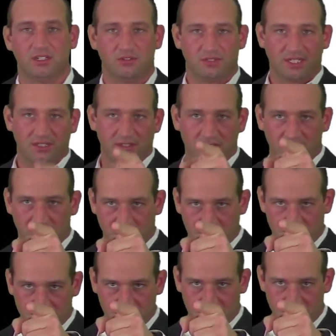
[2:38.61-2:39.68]
That little
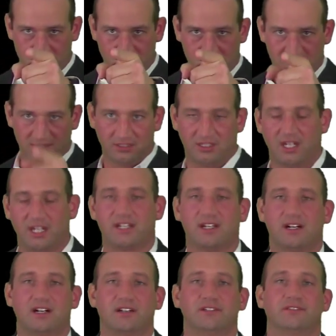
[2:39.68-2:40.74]
NHTSA
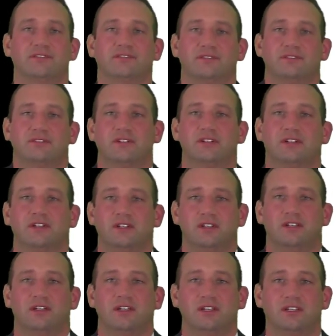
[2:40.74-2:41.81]
icon
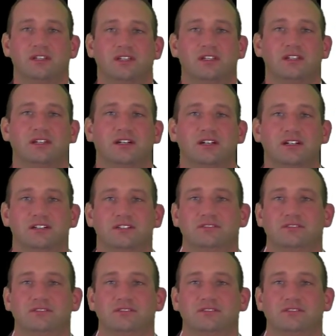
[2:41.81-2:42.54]
in the